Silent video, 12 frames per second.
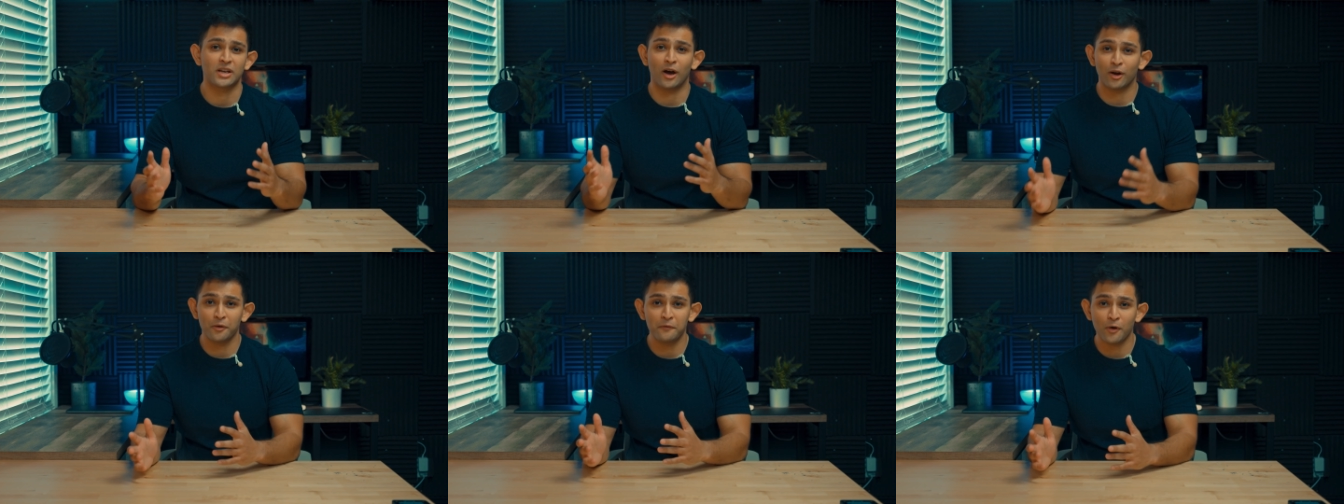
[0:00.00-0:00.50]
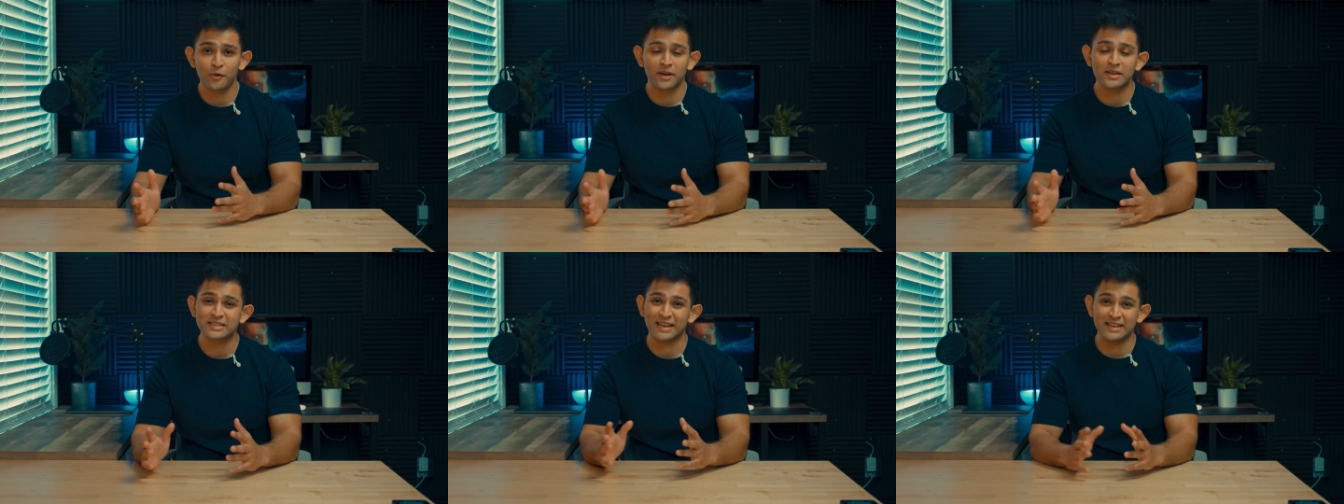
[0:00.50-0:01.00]

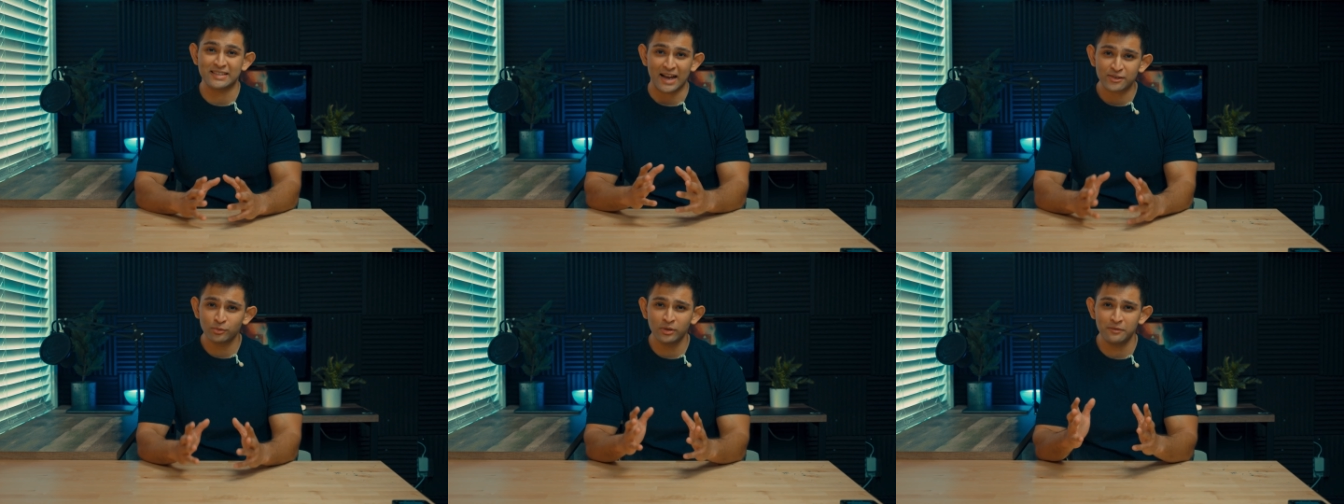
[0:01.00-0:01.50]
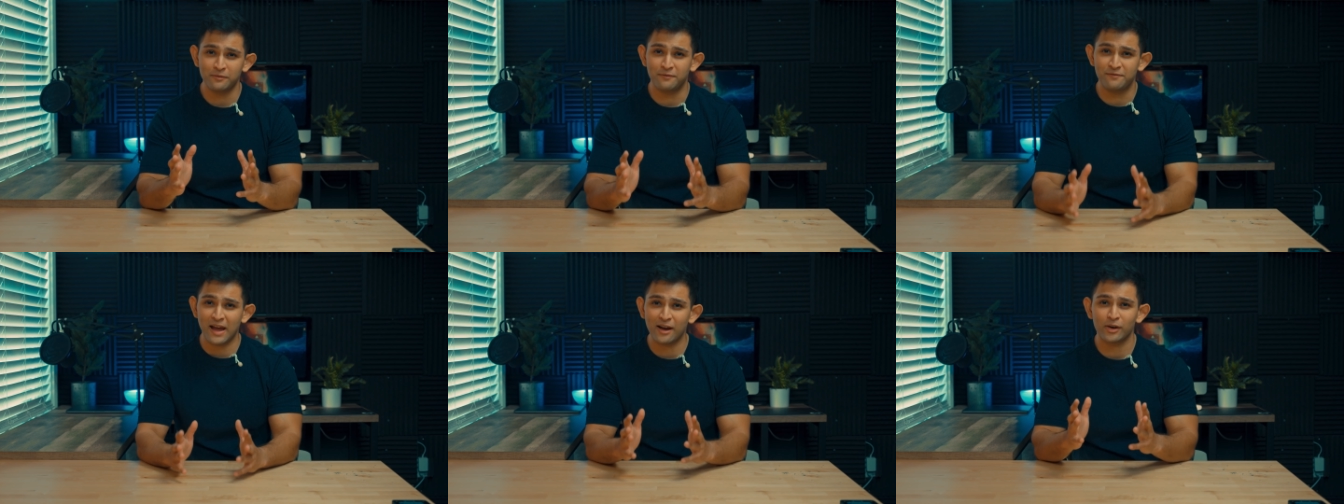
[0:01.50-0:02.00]
autofocus is actually
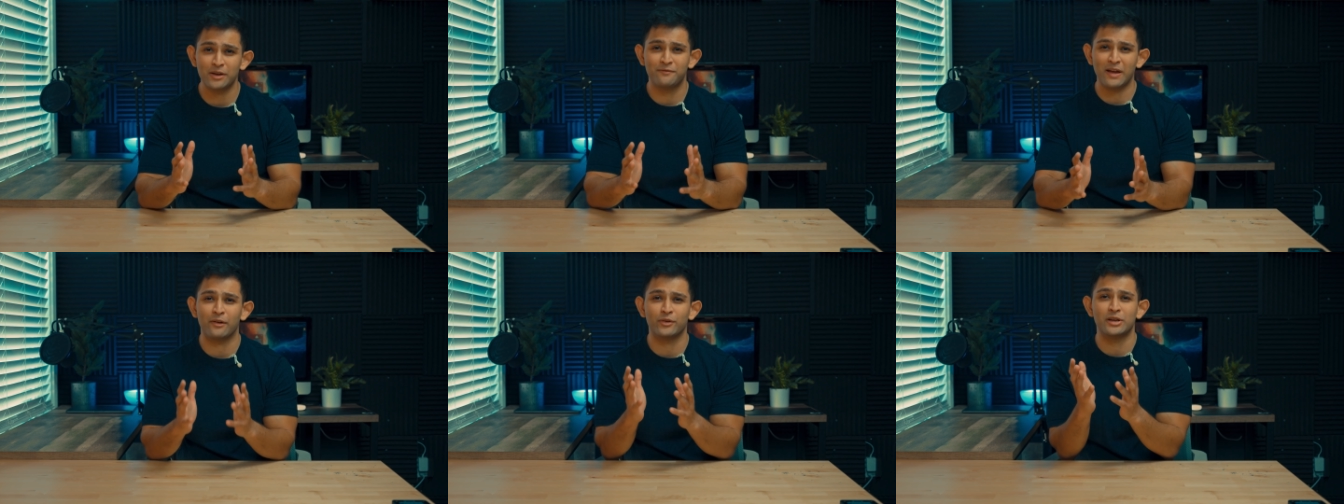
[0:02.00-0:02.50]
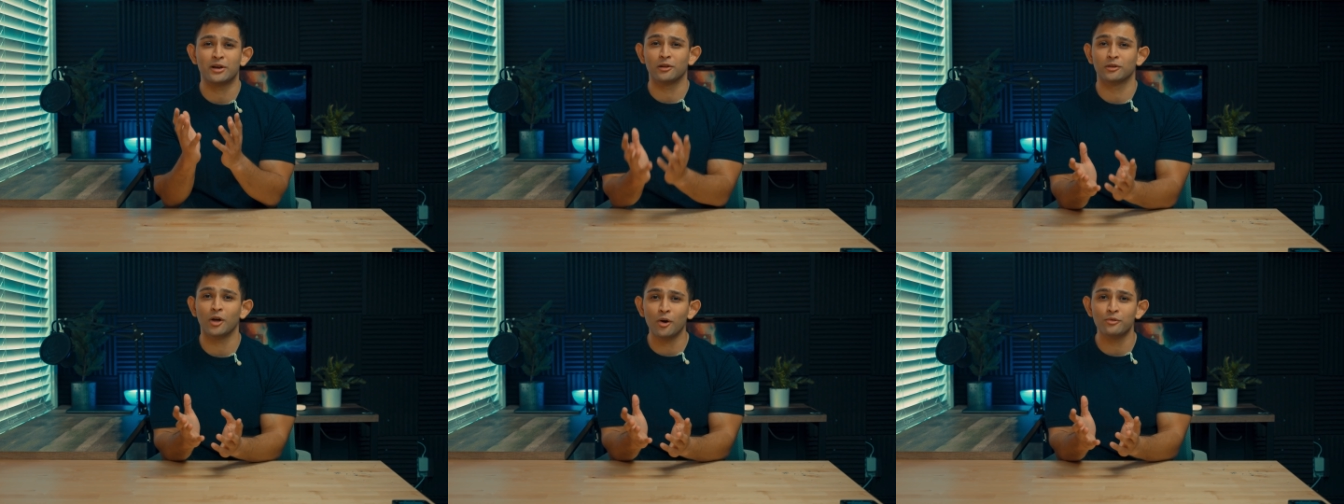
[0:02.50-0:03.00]
very, very
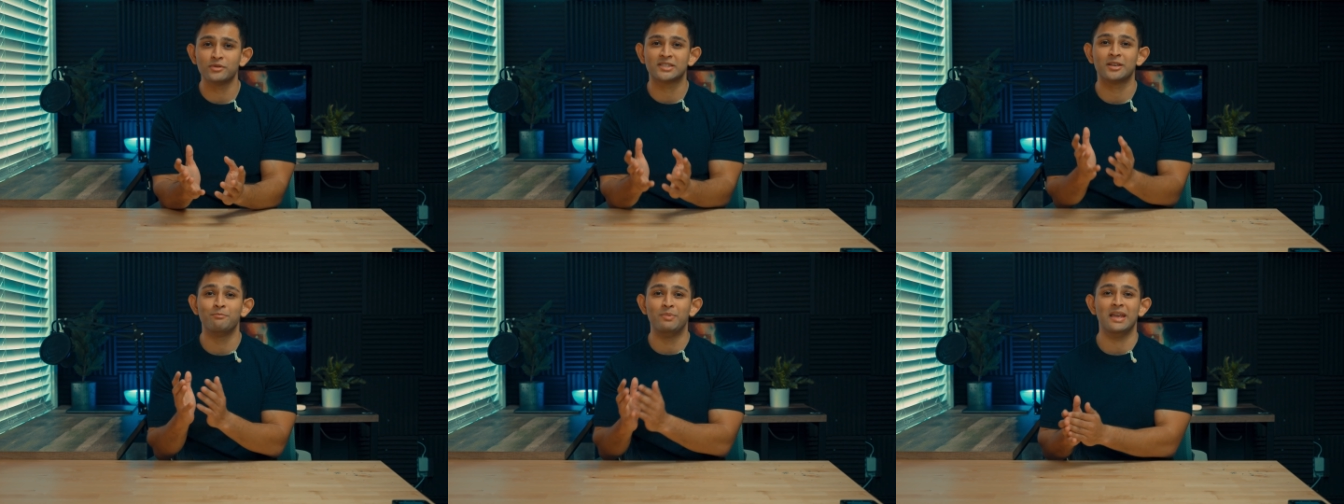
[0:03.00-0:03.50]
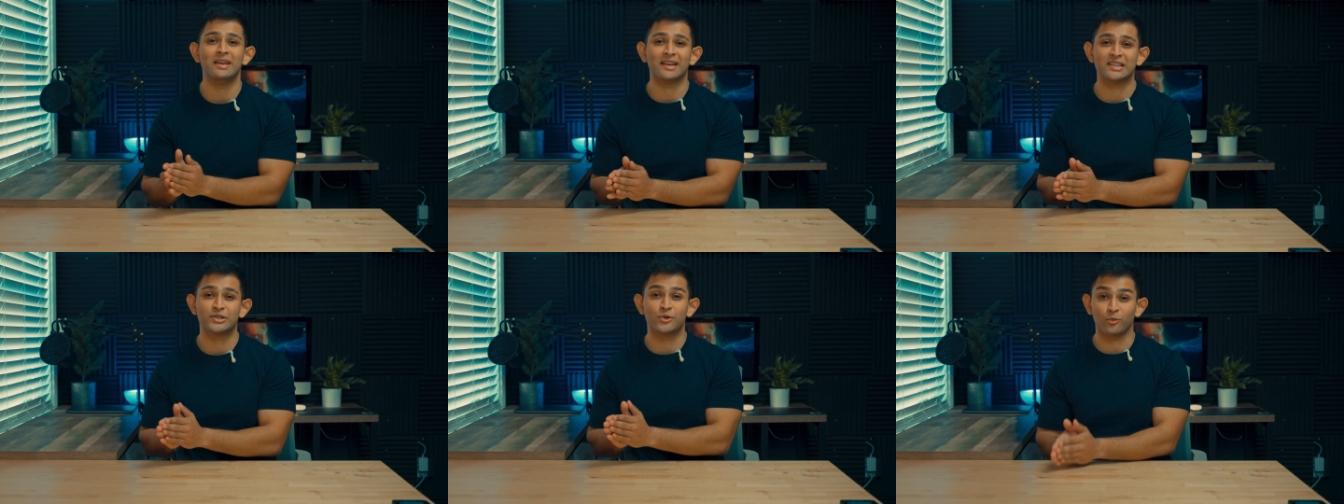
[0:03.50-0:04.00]
close to being
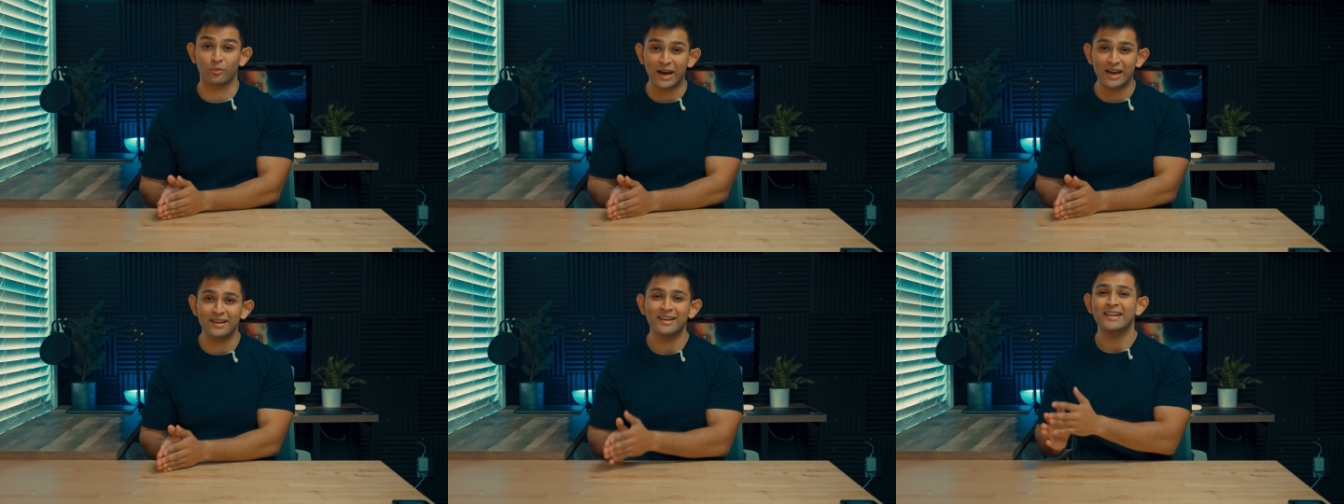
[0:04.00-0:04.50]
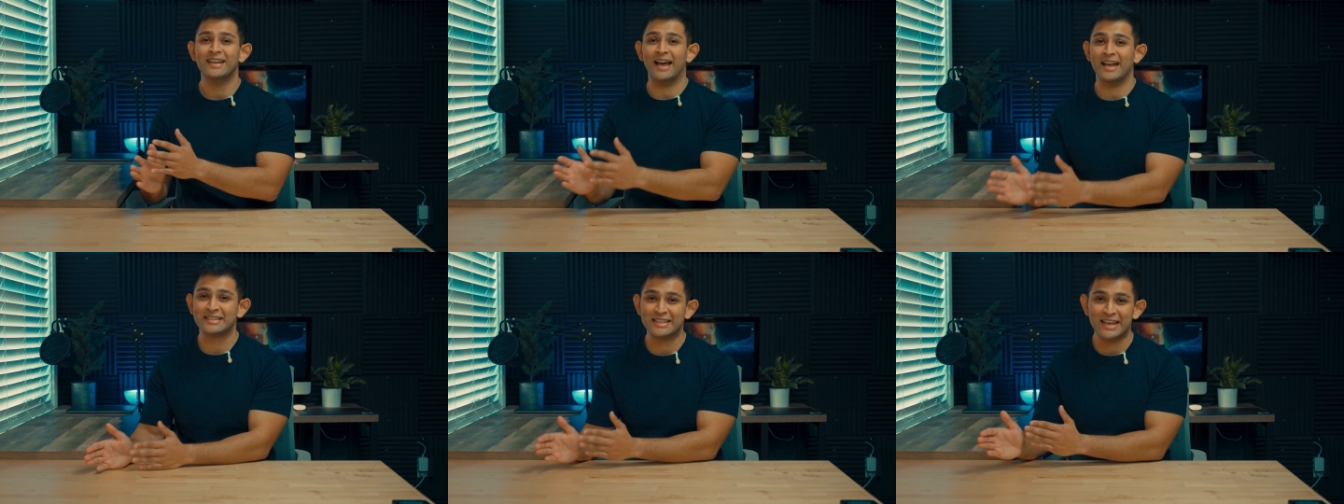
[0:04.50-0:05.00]
as great
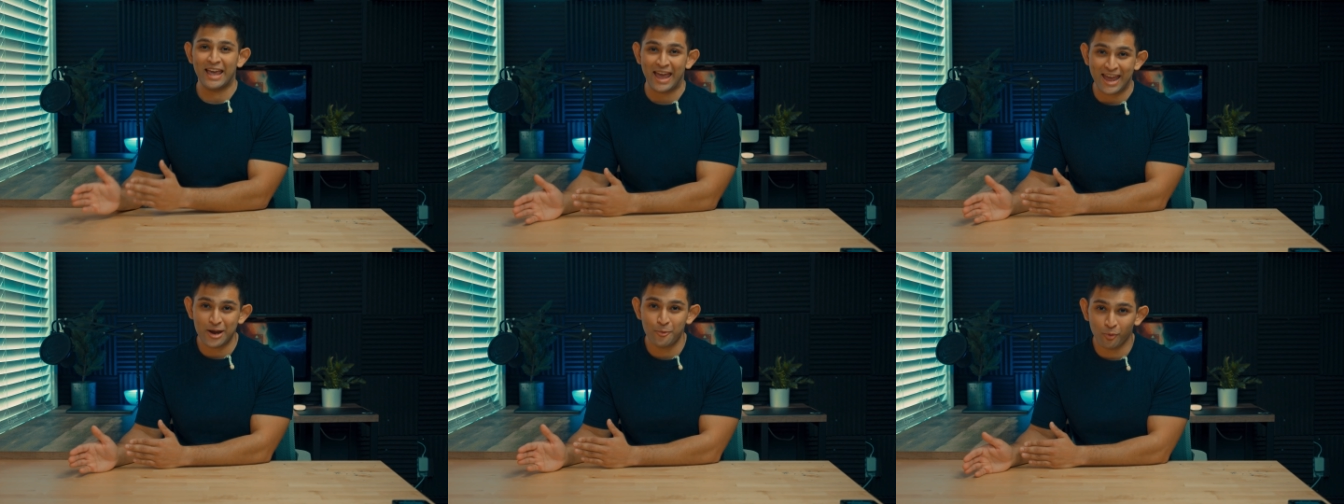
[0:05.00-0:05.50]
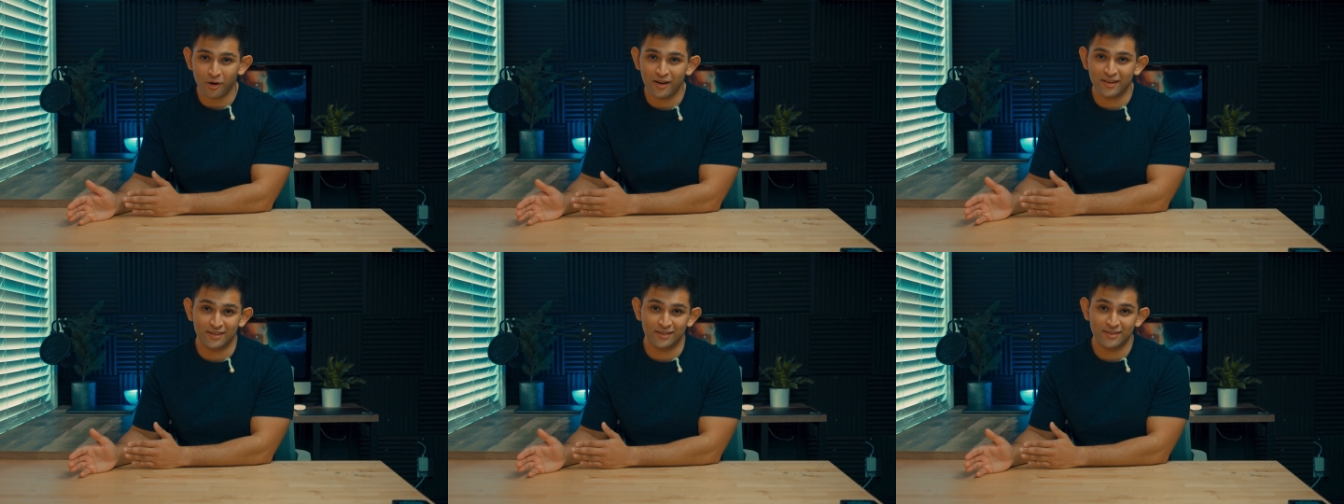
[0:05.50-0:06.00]
as the
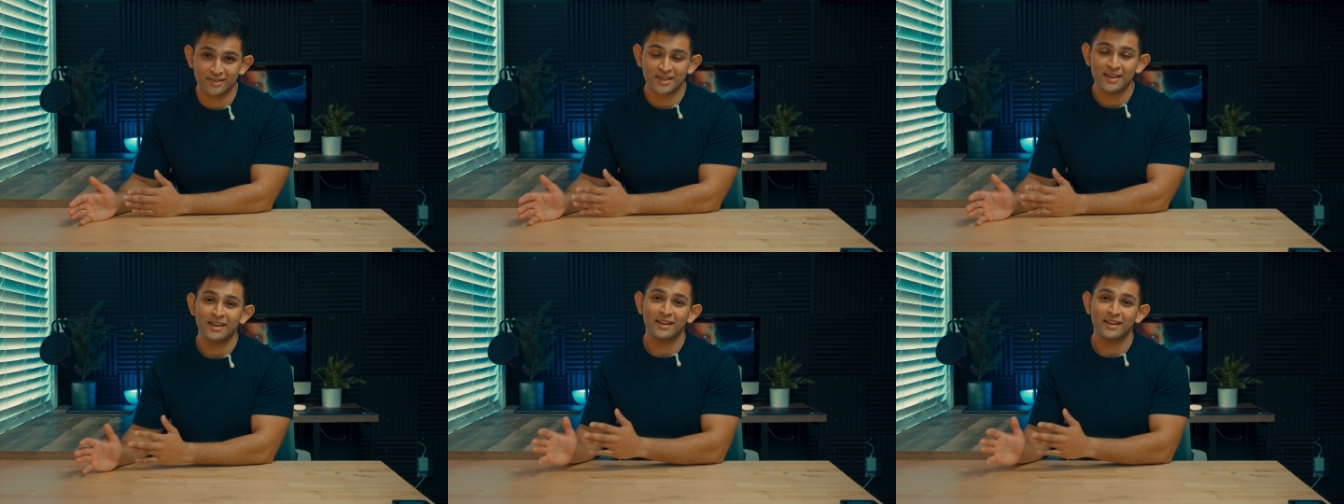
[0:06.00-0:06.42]
A1 is.